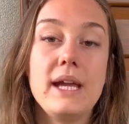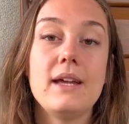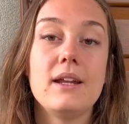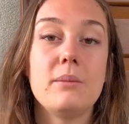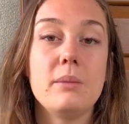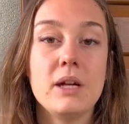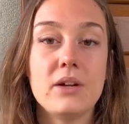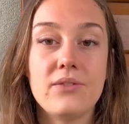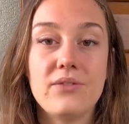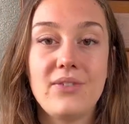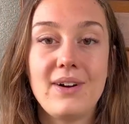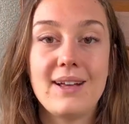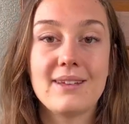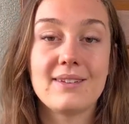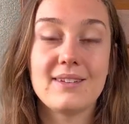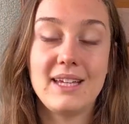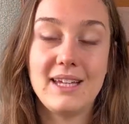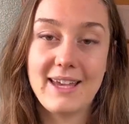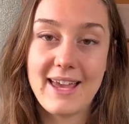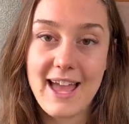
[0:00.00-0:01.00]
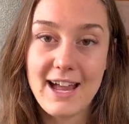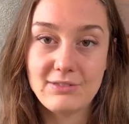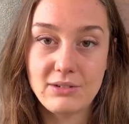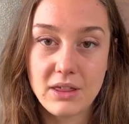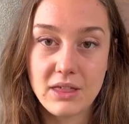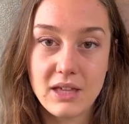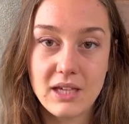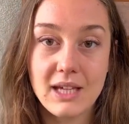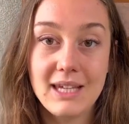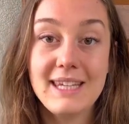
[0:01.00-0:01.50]
intermittent fasting,
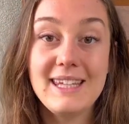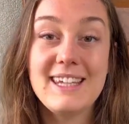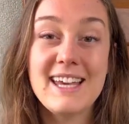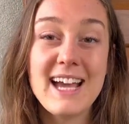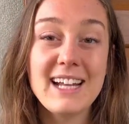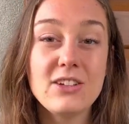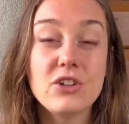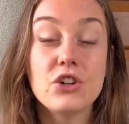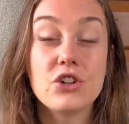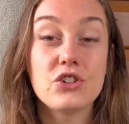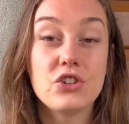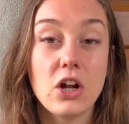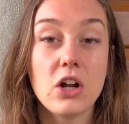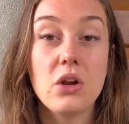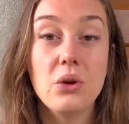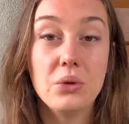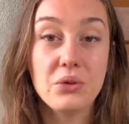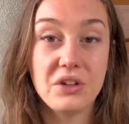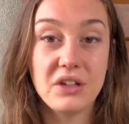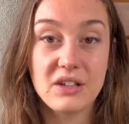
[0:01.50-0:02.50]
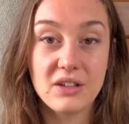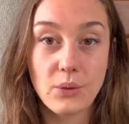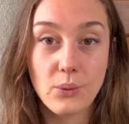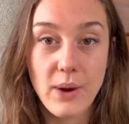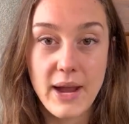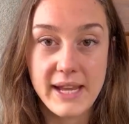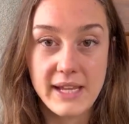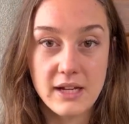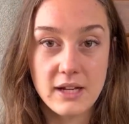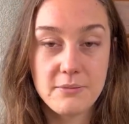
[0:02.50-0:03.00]
everything, yet you're not losing the
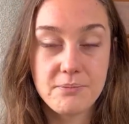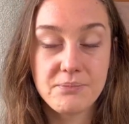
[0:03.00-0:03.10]
weight,